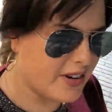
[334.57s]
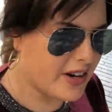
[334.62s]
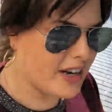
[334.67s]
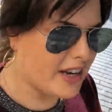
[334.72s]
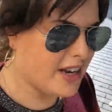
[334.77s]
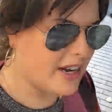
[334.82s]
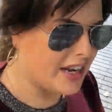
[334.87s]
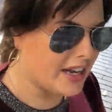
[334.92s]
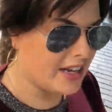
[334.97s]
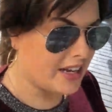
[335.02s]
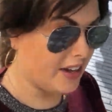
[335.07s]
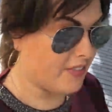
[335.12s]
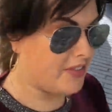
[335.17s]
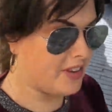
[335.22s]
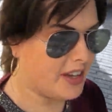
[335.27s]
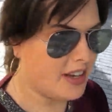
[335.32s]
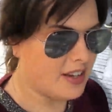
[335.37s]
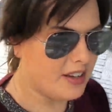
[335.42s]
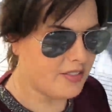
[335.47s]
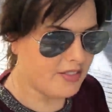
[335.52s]
really like, I
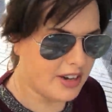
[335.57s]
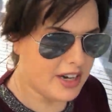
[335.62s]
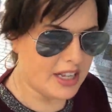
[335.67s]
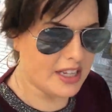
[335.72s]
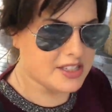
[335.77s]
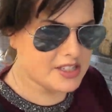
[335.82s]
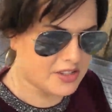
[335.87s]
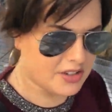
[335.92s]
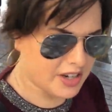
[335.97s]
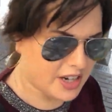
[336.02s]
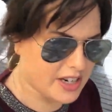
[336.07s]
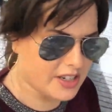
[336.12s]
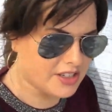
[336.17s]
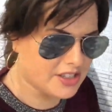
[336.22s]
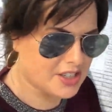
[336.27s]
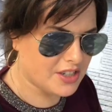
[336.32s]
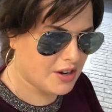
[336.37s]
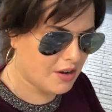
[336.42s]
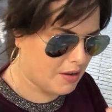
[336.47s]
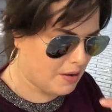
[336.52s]
feel really
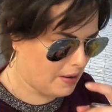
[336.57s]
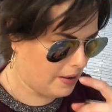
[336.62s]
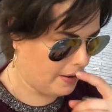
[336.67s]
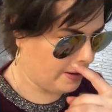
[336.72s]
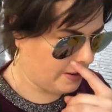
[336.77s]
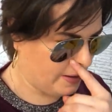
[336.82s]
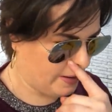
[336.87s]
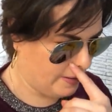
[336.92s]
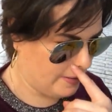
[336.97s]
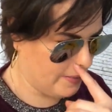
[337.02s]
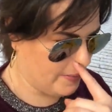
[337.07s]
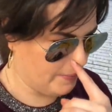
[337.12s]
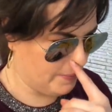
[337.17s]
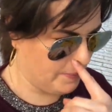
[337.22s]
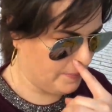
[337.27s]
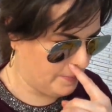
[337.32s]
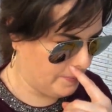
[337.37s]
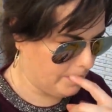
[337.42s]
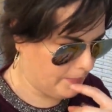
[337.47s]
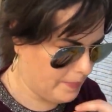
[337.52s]
strange. Like, um,
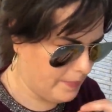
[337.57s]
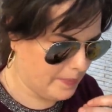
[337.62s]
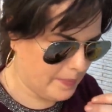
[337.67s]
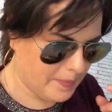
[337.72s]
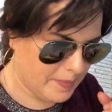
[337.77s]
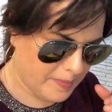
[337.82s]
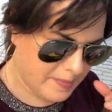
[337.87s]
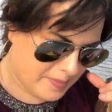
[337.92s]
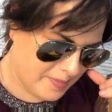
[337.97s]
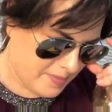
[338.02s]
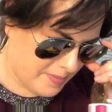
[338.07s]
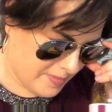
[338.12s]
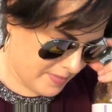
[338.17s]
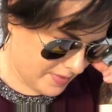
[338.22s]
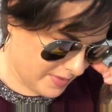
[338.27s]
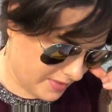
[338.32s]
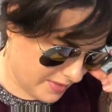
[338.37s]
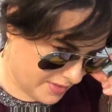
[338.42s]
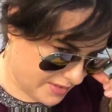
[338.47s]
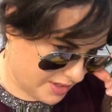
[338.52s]

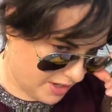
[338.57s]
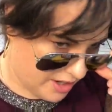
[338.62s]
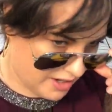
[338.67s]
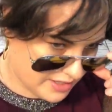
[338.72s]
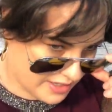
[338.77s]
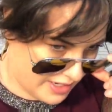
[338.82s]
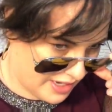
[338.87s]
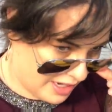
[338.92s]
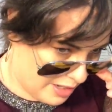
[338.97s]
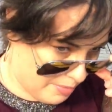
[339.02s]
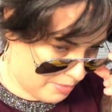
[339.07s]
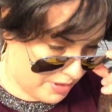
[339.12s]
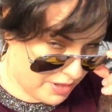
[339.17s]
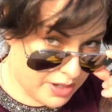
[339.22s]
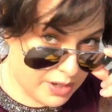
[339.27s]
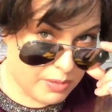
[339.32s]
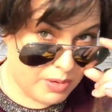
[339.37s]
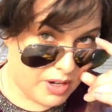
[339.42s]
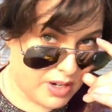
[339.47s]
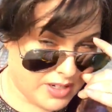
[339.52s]
it's hard to kind of put
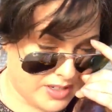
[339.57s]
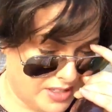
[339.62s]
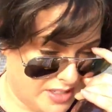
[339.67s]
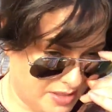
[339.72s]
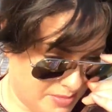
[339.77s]
into words.